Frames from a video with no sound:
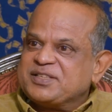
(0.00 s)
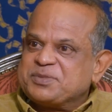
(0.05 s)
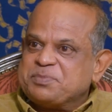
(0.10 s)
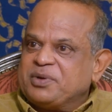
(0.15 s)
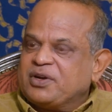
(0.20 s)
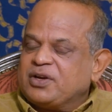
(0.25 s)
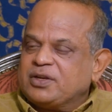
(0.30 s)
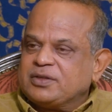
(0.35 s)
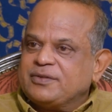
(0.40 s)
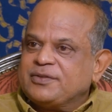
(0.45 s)

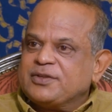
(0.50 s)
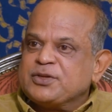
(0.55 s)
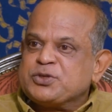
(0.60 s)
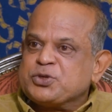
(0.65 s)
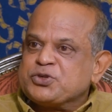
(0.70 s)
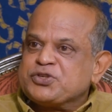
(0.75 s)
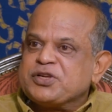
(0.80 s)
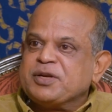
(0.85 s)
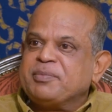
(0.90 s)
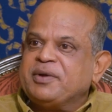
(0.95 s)
because of the
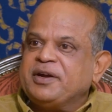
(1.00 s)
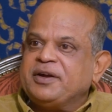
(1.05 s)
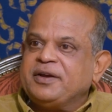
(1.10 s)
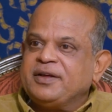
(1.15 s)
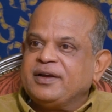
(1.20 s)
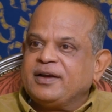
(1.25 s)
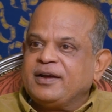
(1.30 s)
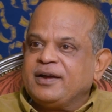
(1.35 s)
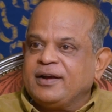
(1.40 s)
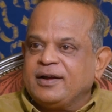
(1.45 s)
social
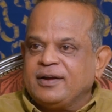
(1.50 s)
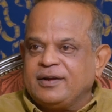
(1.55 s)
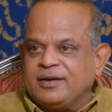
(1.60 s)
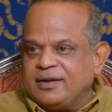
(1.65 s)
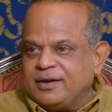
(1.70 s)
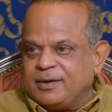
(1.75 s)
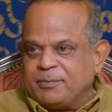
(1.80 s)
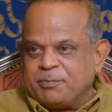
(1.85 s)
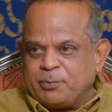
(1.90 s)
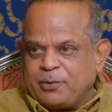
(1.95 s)
media and
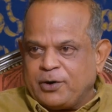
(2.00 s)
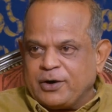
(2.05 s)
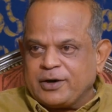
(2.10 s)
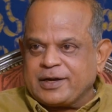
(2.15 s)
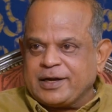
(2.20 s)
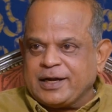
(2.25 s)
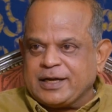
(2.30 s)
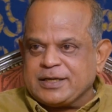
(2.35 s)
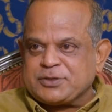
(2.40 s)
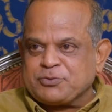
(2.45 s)

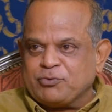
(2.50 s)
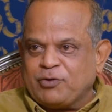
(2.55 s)
podcast,